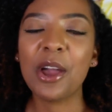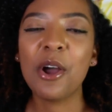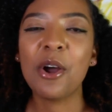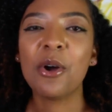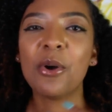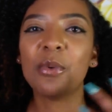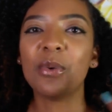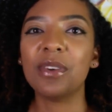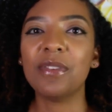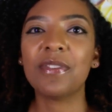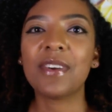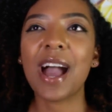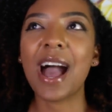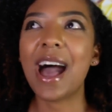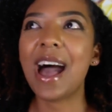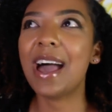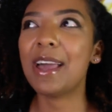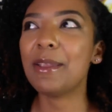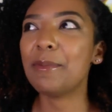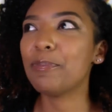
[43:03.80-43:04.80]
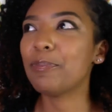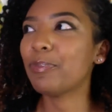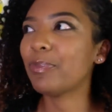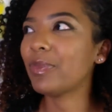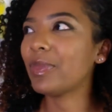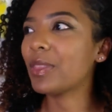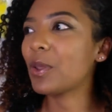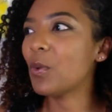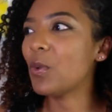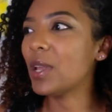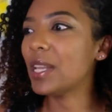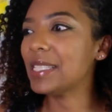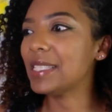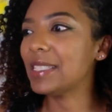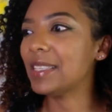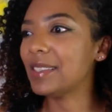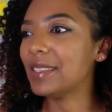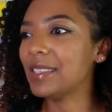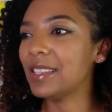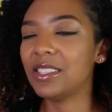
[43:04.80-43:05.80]
We've got, what is
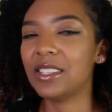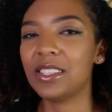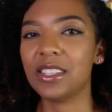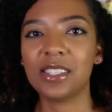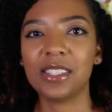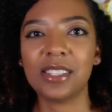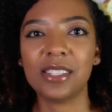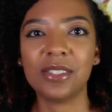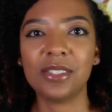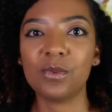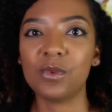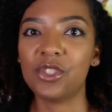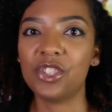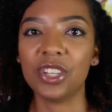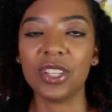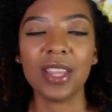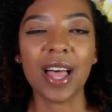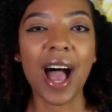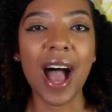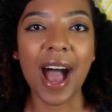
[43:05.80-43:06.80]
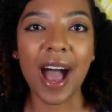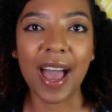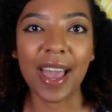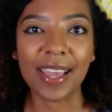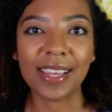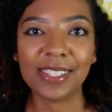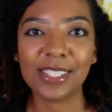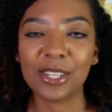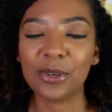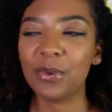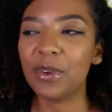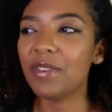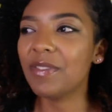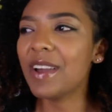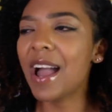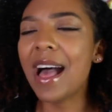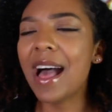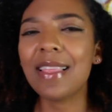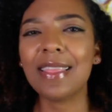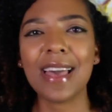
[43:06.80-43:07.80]
this? This is July. So we've
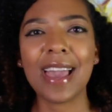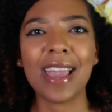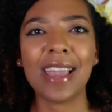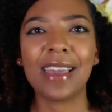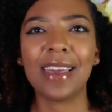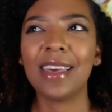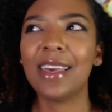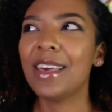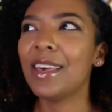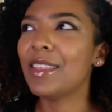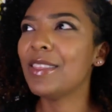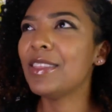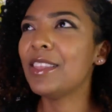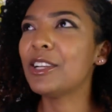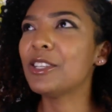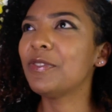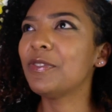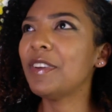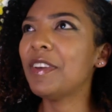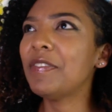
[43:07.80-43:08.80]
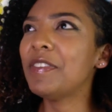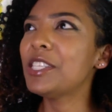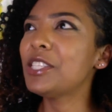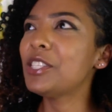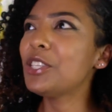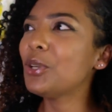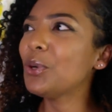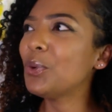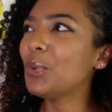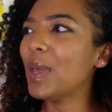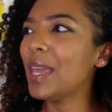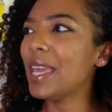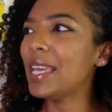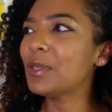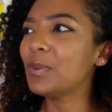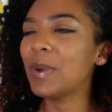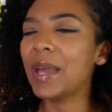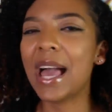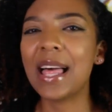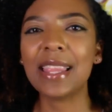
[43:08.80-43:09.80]
got there's 52
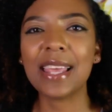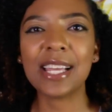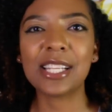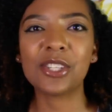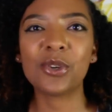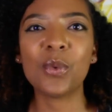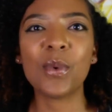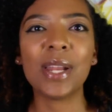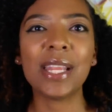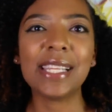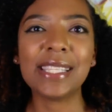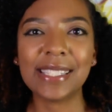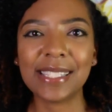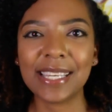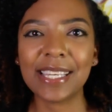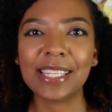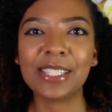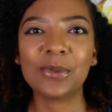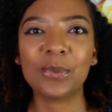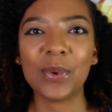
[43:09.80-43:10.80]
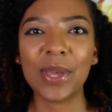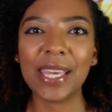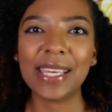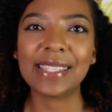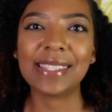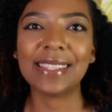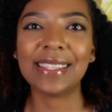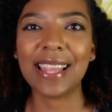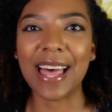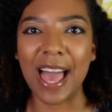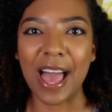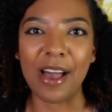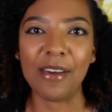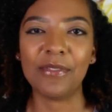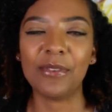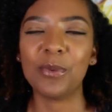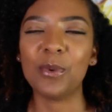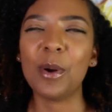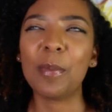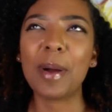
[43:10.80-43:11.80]
weeks. We got 26 weeks
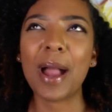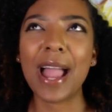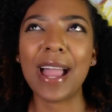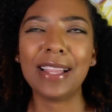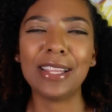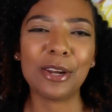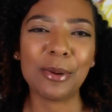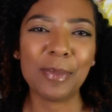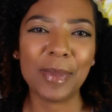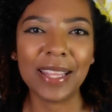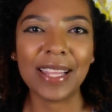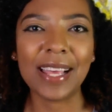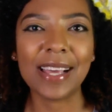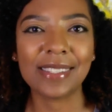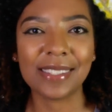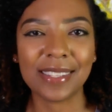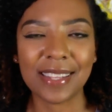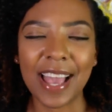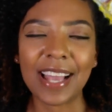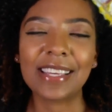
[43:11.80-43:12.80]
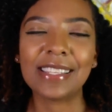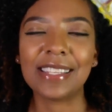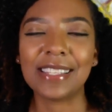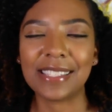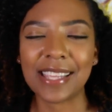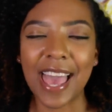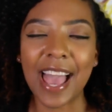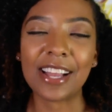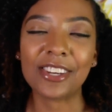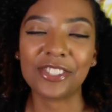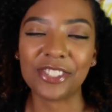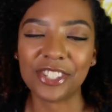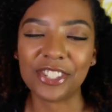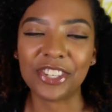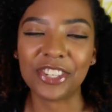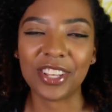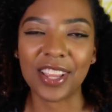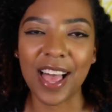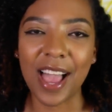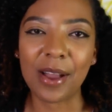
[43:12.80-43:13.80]
left. Well, probably a little bit less than that because it's actually
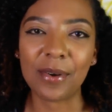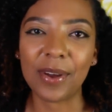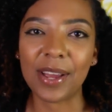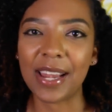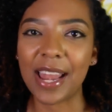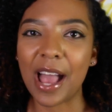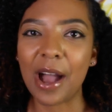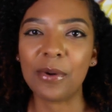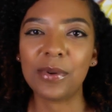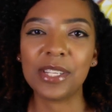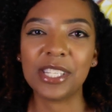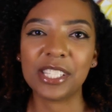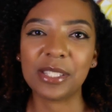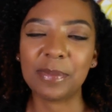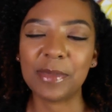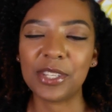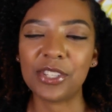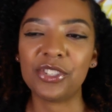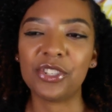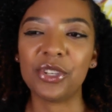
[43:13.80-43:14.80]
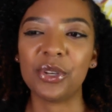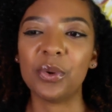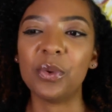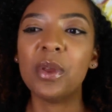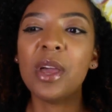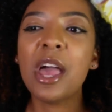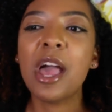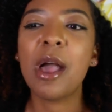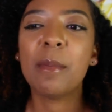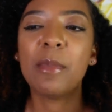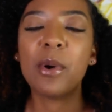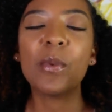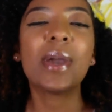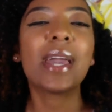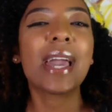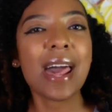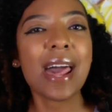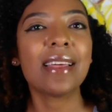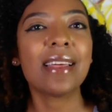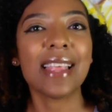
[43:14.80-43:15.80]
July right now. We just missed June. But we
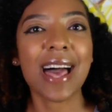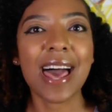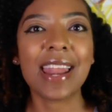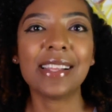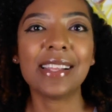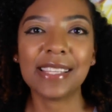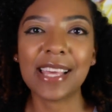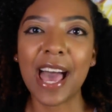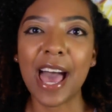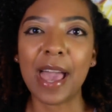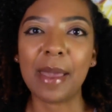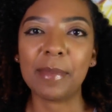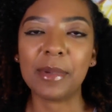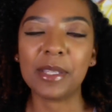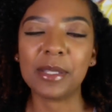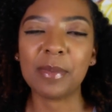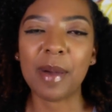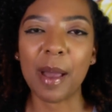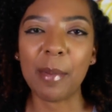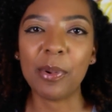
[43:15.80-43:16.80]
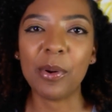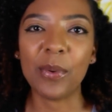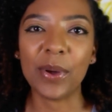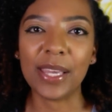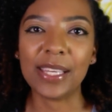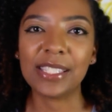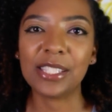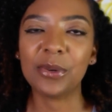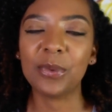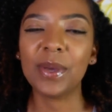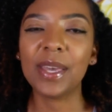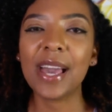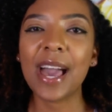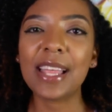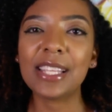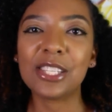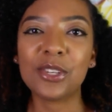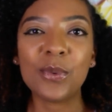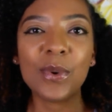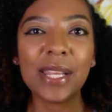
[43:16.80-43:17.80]
got a lot of time is my point. So we
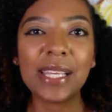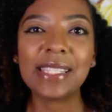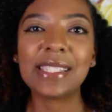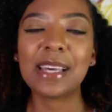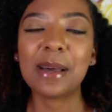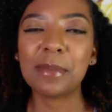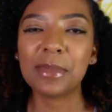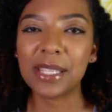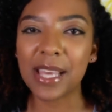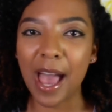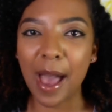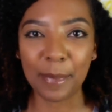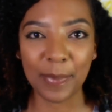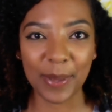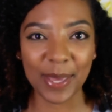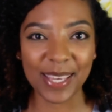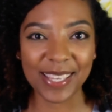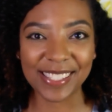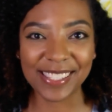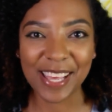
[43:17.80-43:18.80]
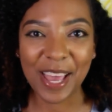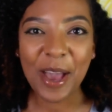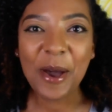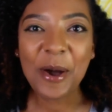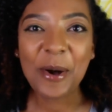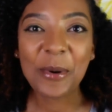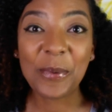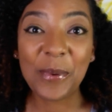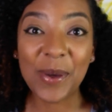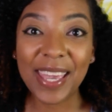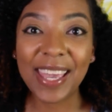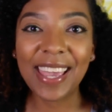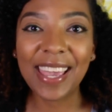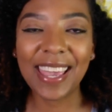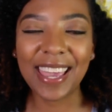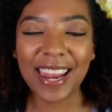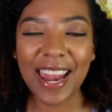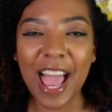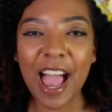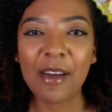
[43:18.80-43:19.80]
got 20-something topics we can
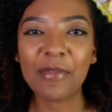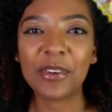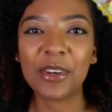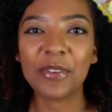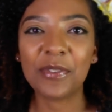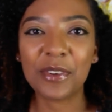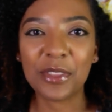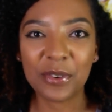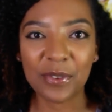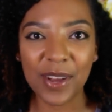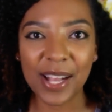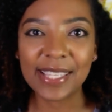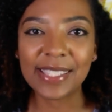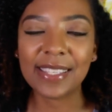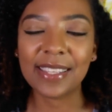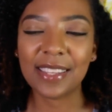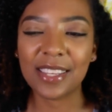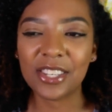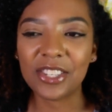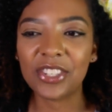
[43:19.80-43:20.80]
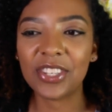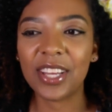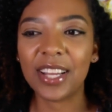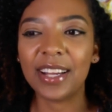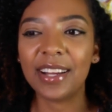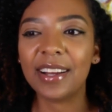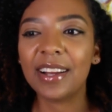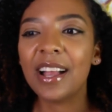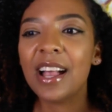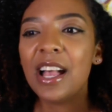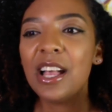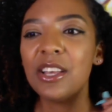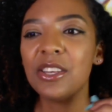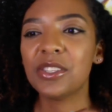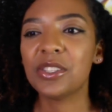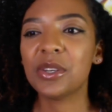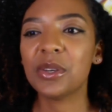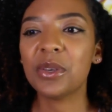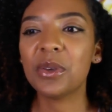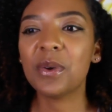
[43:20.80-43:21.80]
get after for the rest of this year.
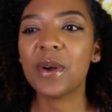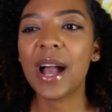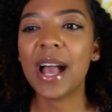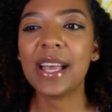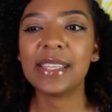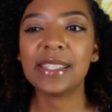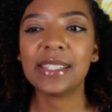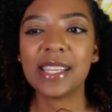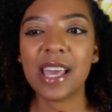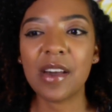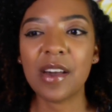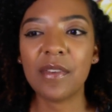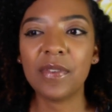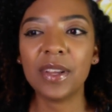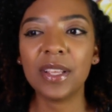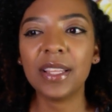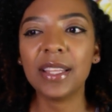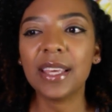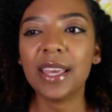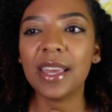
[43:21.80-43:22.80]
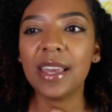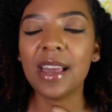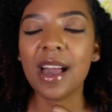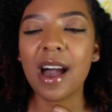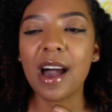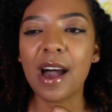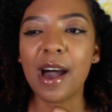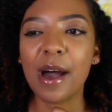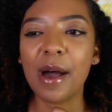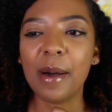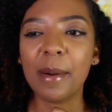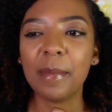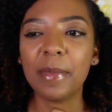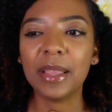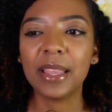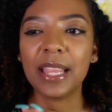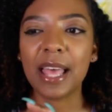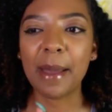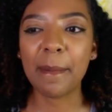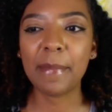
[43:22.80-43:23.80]
So you guys definitely
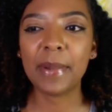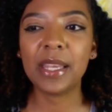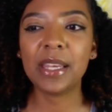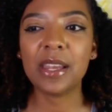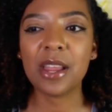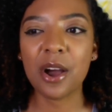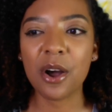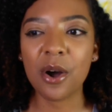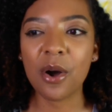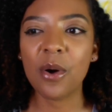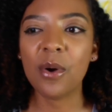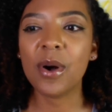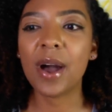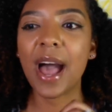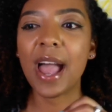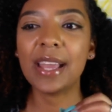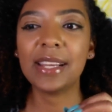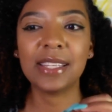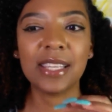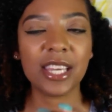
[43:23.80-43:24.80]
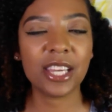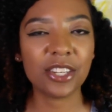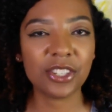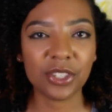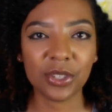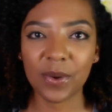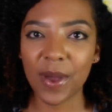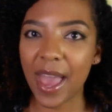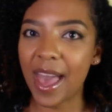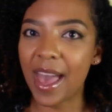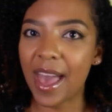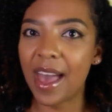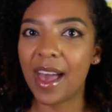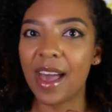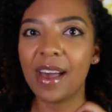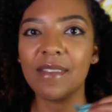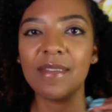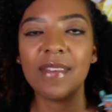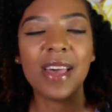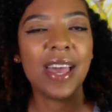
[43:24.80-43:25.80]
let me know ideas you
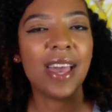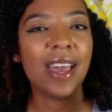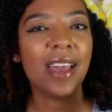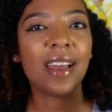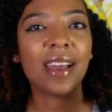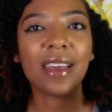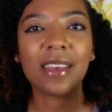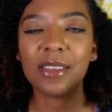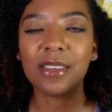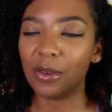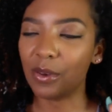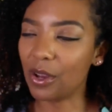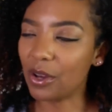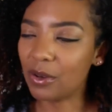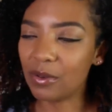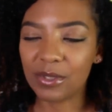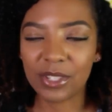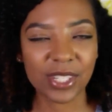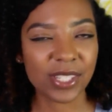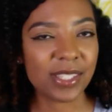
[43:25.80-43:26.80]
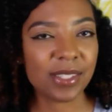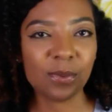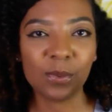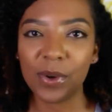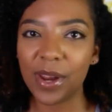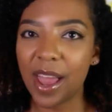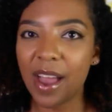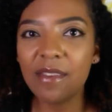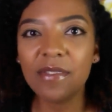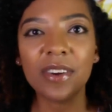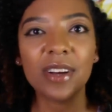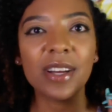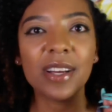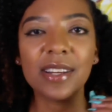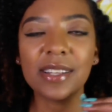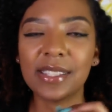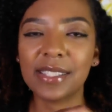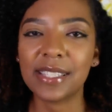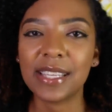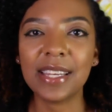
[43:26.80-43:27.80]
have, just
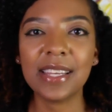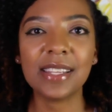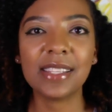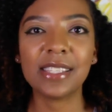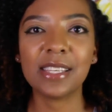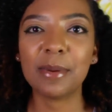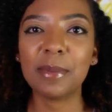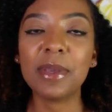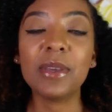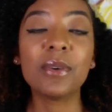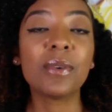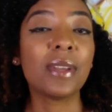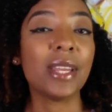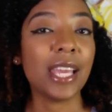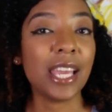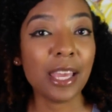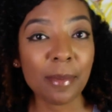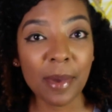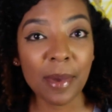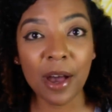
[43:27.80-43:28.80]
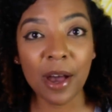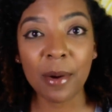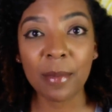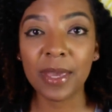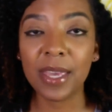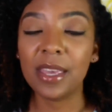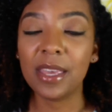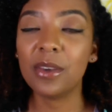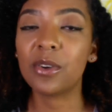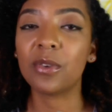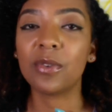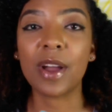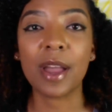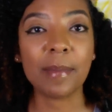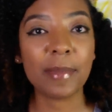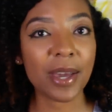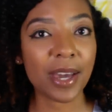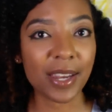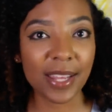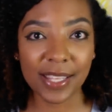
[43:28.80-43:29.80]
whatever. Send it to me. You can email me. You can write
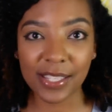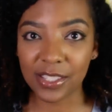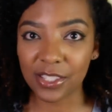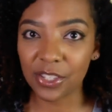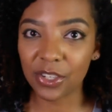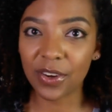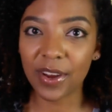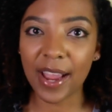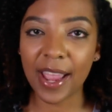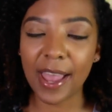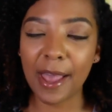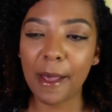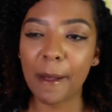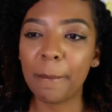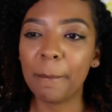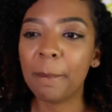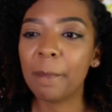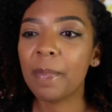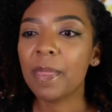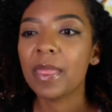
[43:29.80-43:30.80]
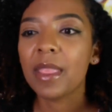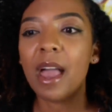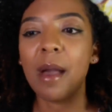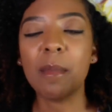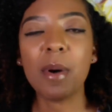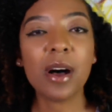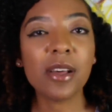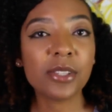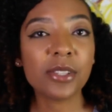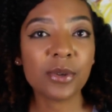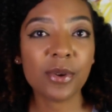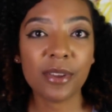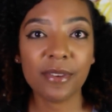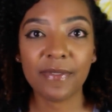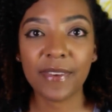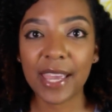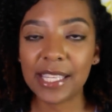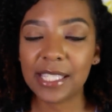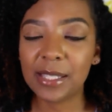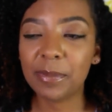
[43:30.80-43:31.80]
me on Instagram. I'm also on
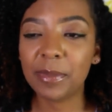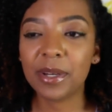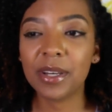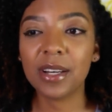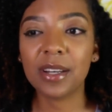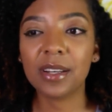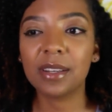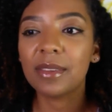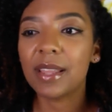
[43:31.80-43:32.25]
Facebook.